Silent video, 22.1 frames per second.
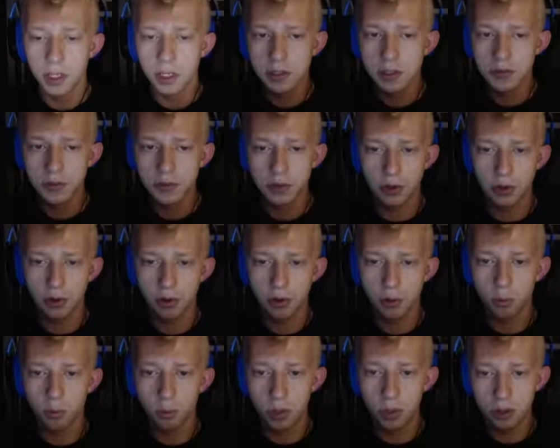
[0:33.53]
So
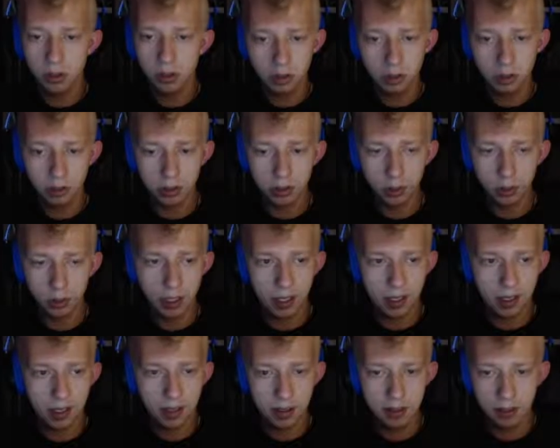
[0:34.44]
we are going to go
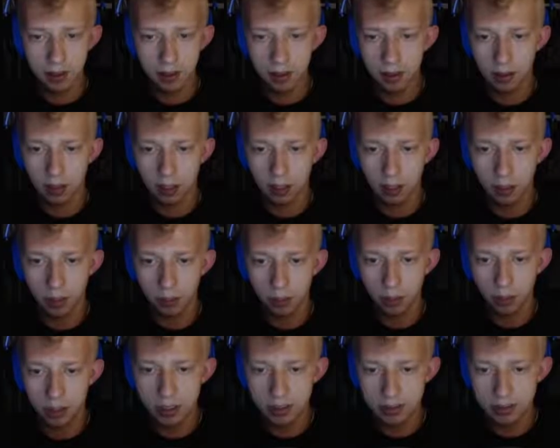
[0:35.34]
ahead and hop
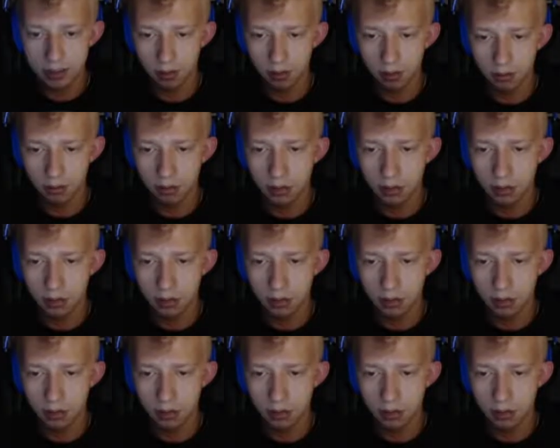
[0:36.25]
right down